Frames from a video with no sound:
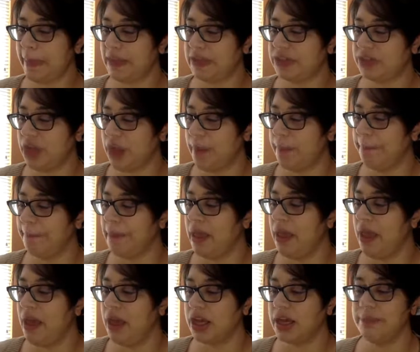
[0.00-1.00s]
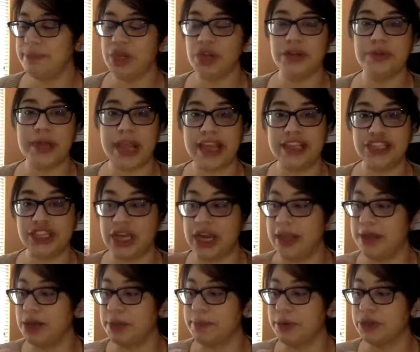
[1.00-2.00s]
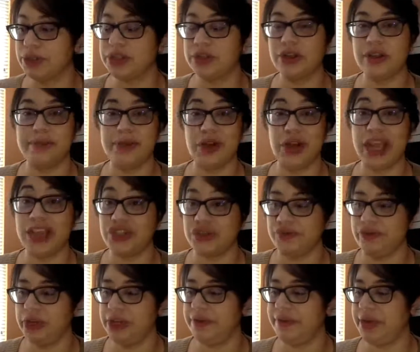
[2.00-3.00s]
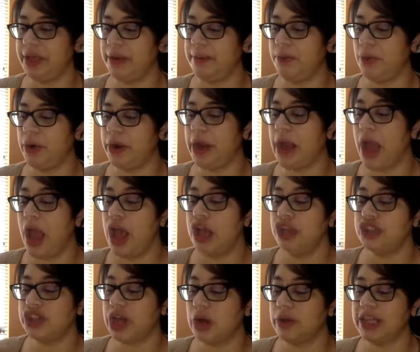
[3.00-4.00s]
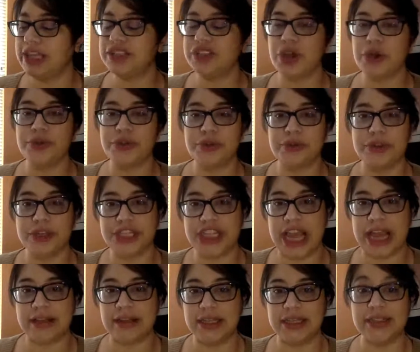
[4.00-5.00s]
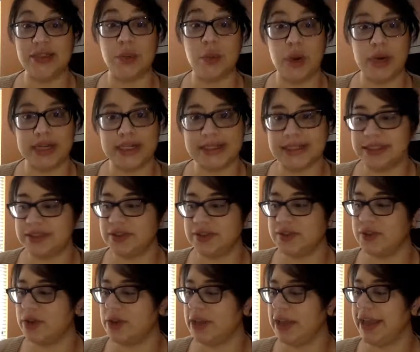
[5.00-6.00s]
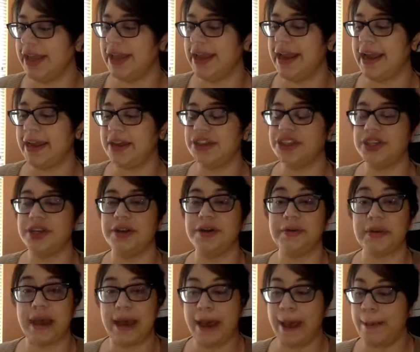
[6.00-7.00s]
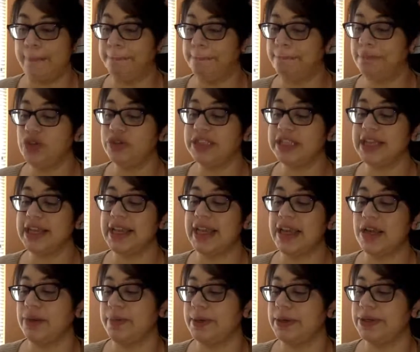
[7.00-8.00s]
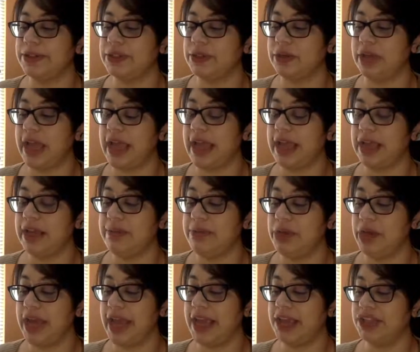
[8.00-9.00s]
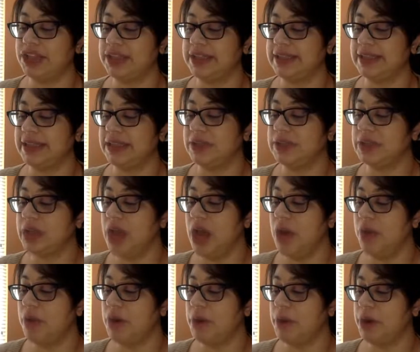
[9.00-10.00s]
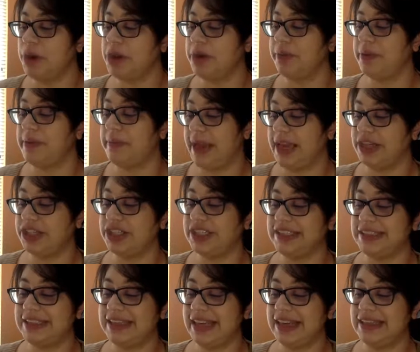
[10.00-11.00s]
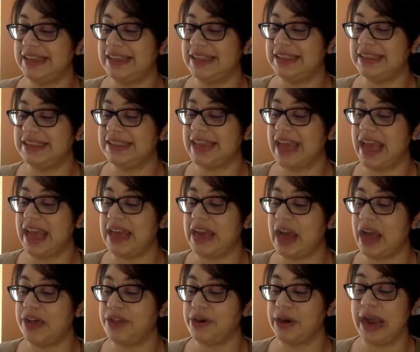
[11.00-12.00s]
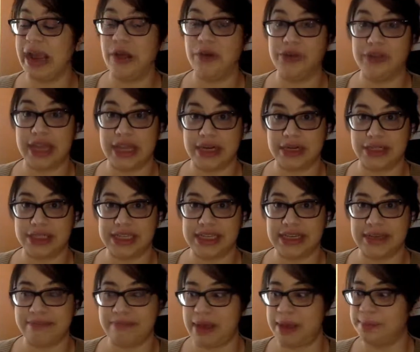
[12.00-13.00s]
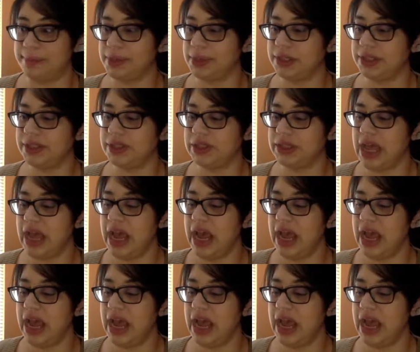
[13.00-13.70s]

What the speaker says: So, communication, interpersonal communication, really, really important. So, let's go through the checklist. What does this look like in action? Okay. Using interpersonal and communication skills when working with patients, dentists, and other healthcare team members.